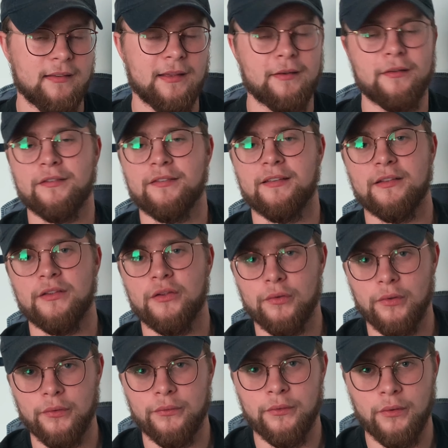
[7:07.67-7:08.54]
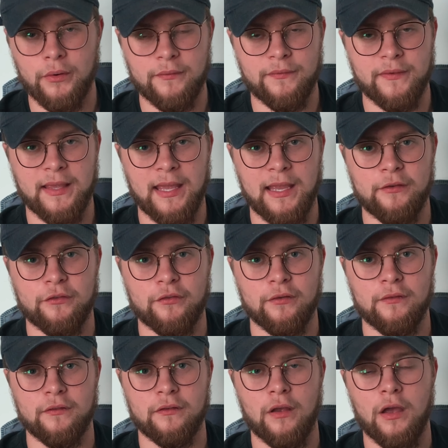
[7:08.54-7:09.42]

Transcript: it'll send you notifications